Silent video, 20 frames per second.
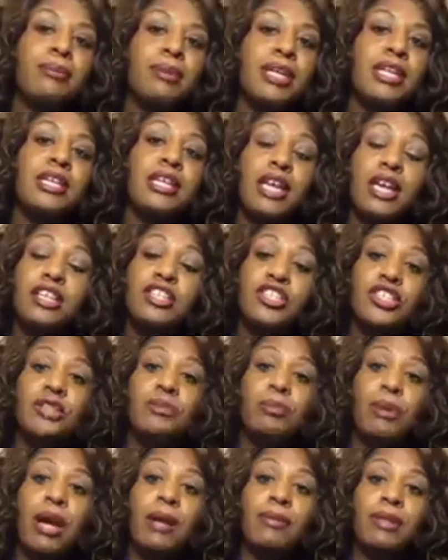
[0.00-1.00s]
but yeah,
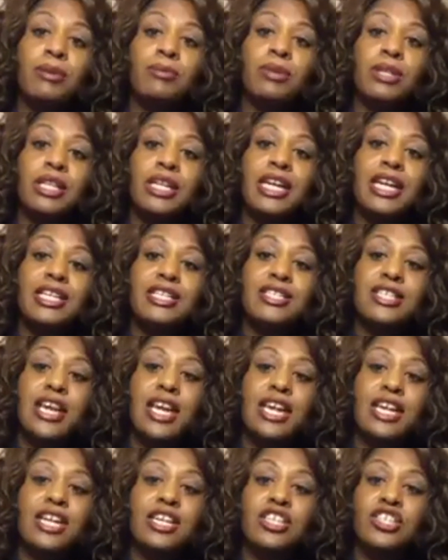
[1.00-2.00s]
she probably really is
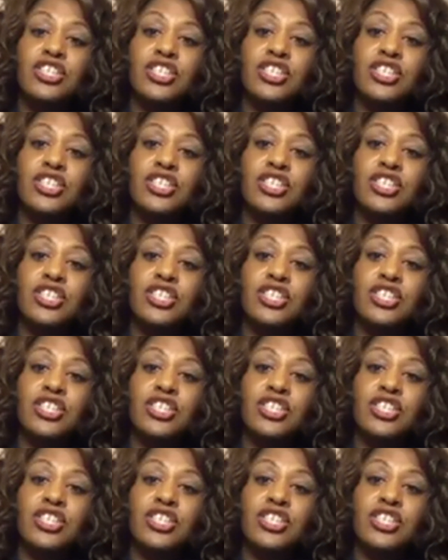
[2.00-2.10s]
Tanya.